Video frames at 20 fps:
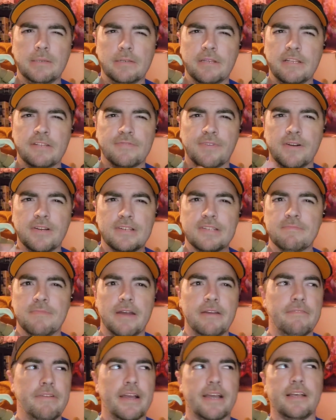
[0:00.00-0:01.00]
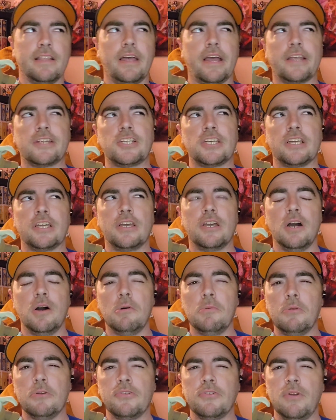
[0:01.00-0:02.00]
as far as my recollection could go,
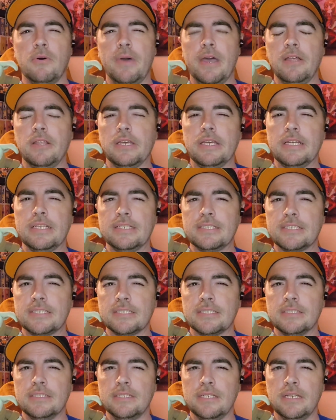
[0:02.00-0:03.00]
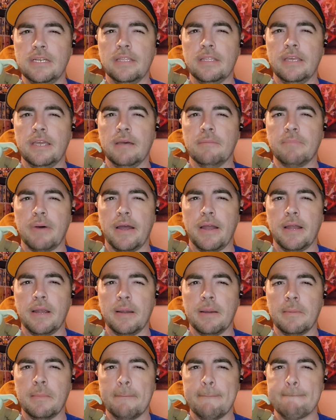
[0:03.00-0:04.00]
there's no aliens in the Empire.
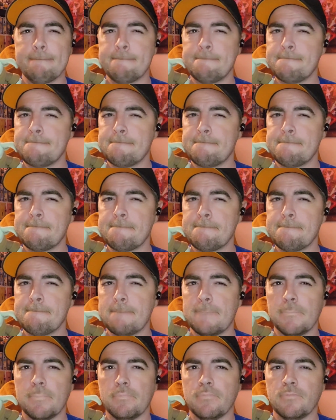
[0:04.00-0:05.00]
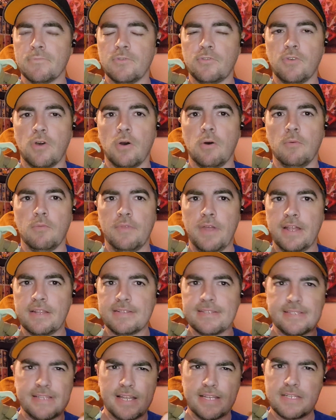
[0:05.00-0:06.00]
So
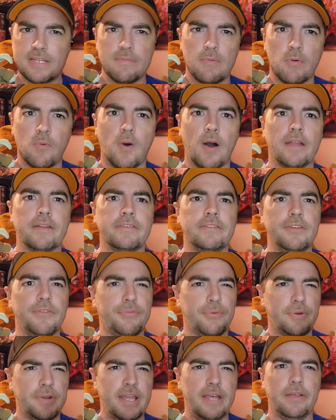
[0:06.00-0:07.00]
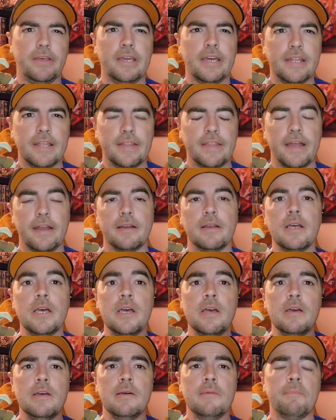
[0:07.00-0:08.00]
that's number one. You threw an alien in there.
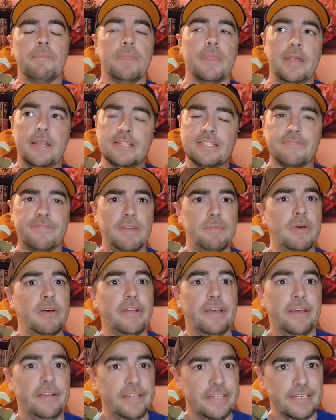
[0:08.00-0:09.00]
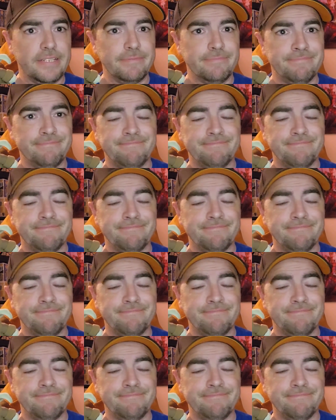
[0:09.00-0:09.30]
And it's a female alien.